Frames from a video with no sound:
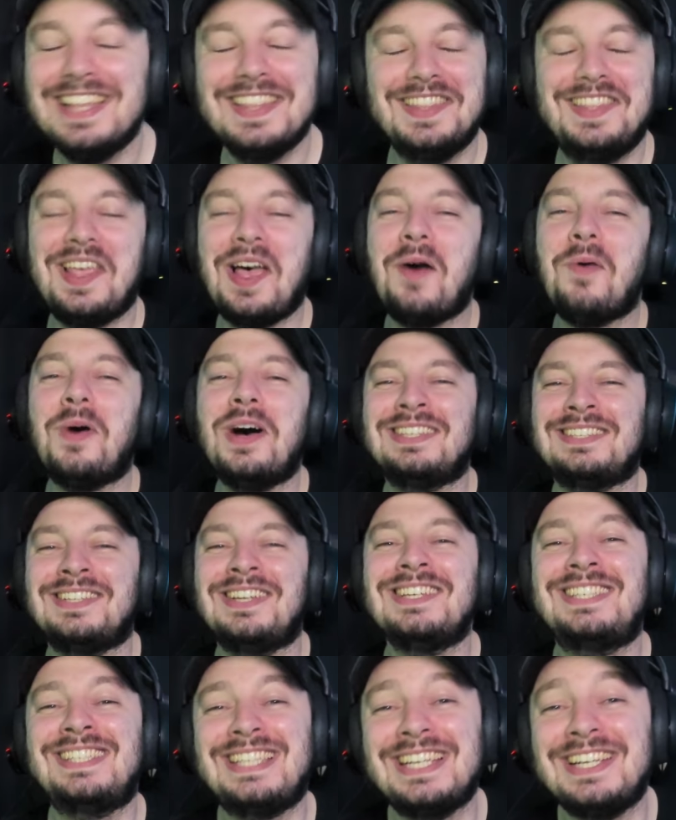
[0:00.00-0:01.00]
That was
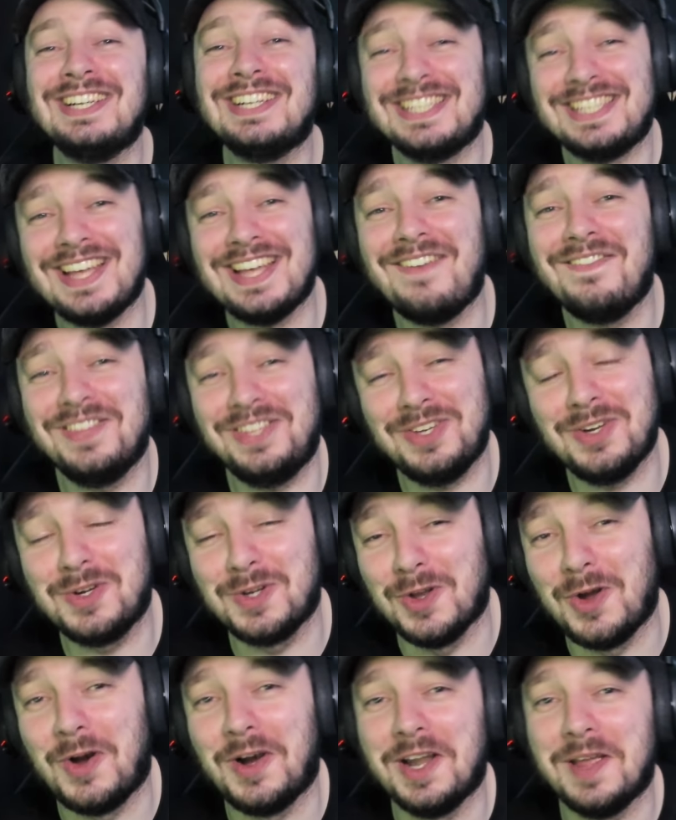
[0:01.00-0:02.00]
on CR7 to
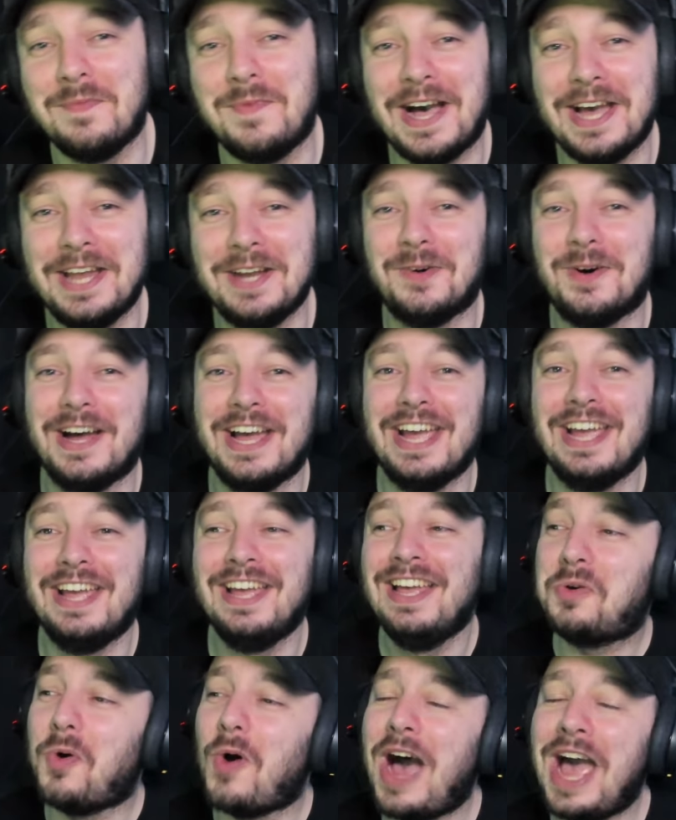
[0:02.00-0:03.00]
Glory, by the
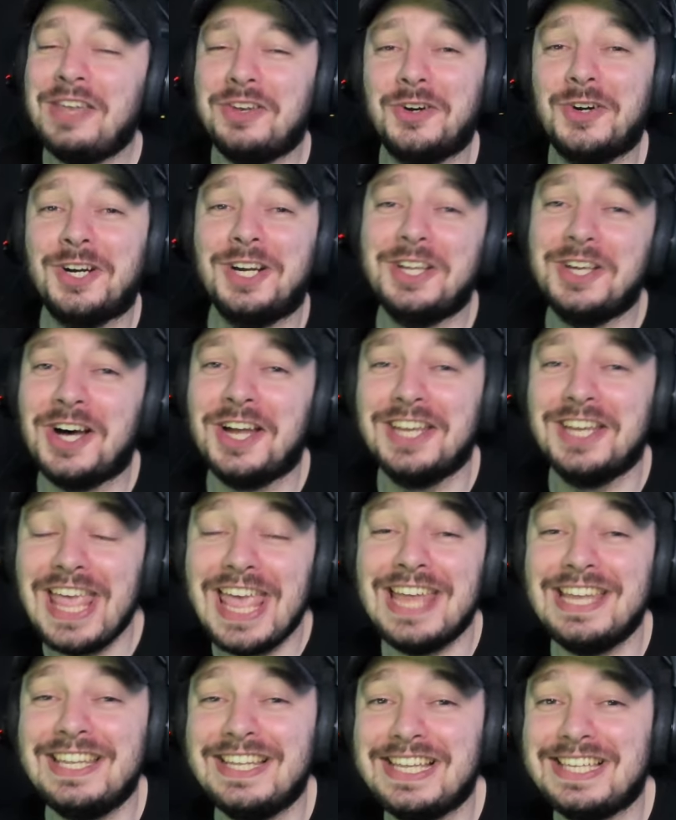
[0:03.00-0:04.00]
way. Quite early on
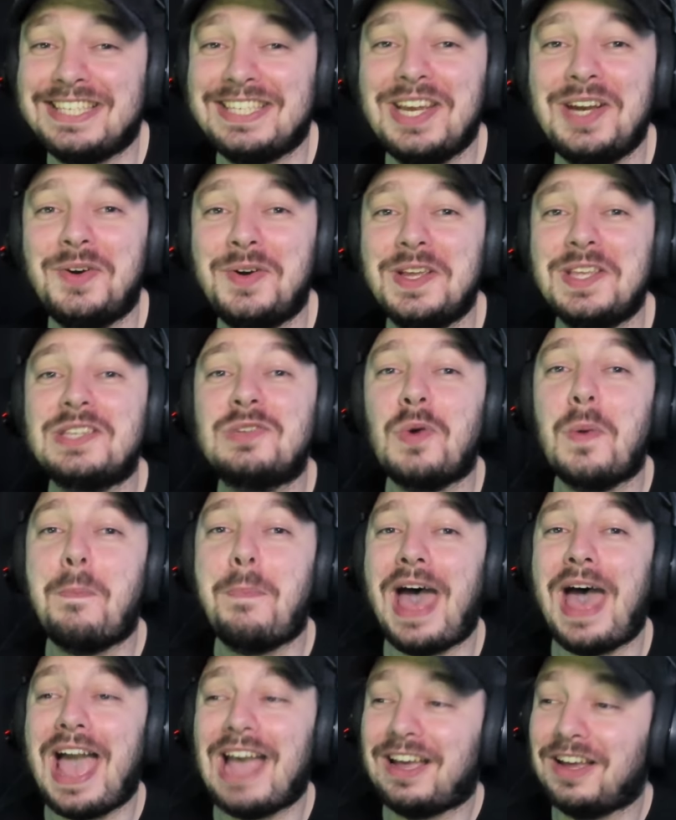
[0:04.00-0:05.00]
in the series, we
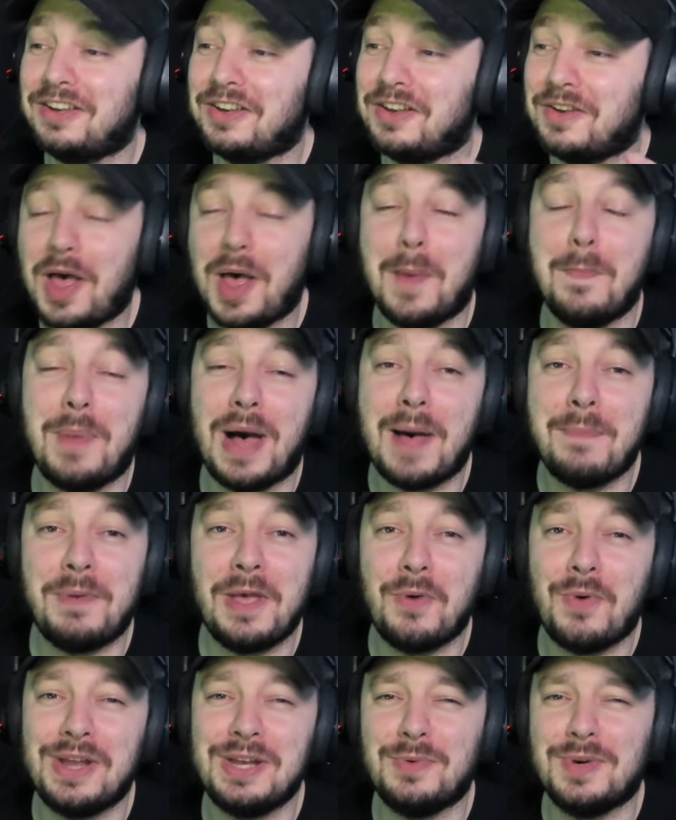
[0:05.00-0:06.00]
packed an
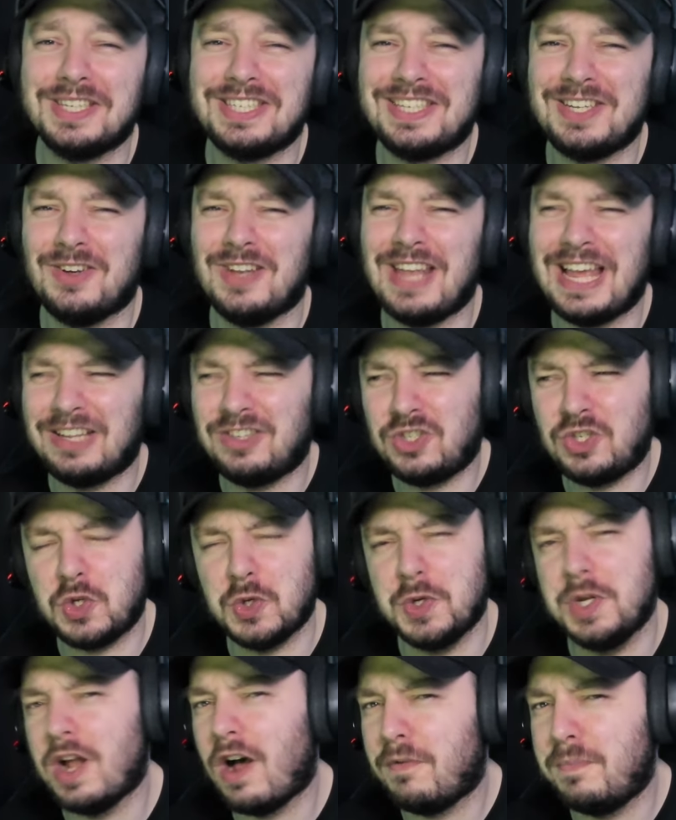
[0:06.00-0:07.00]
Mbappe when he was still like
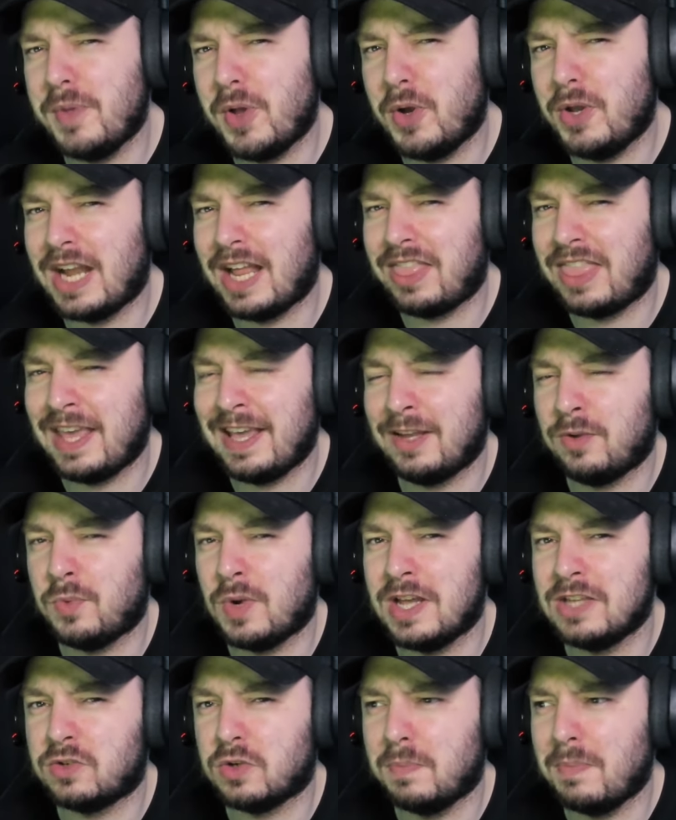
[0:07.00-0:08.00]
2.5 million, I think it
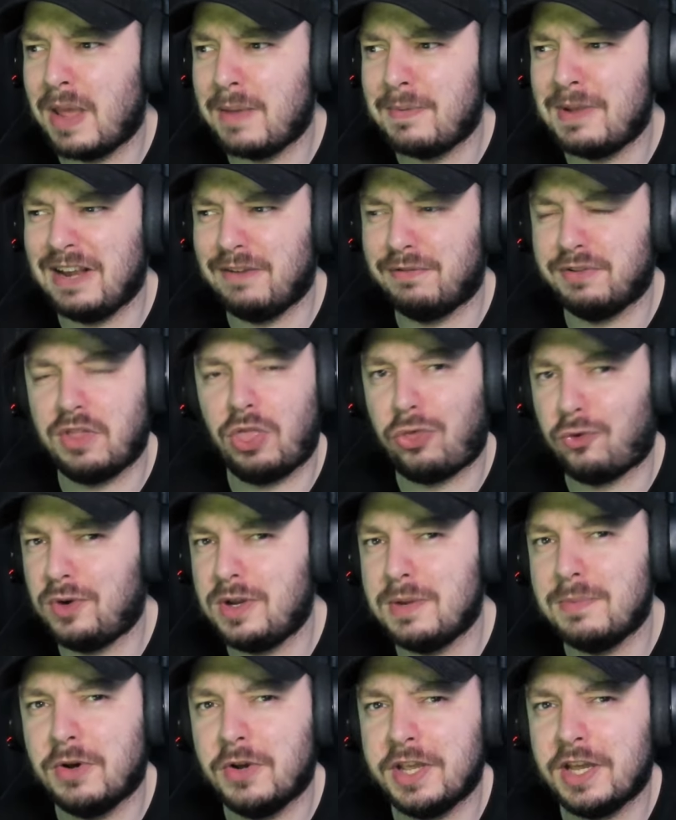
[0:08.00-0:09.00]
was, or maybe even
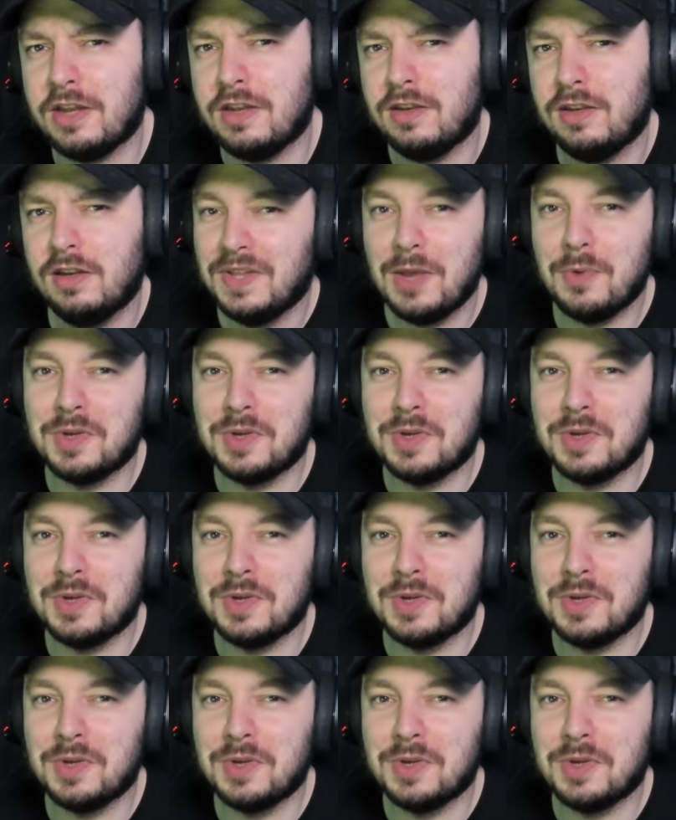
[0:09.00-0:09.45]
3 million.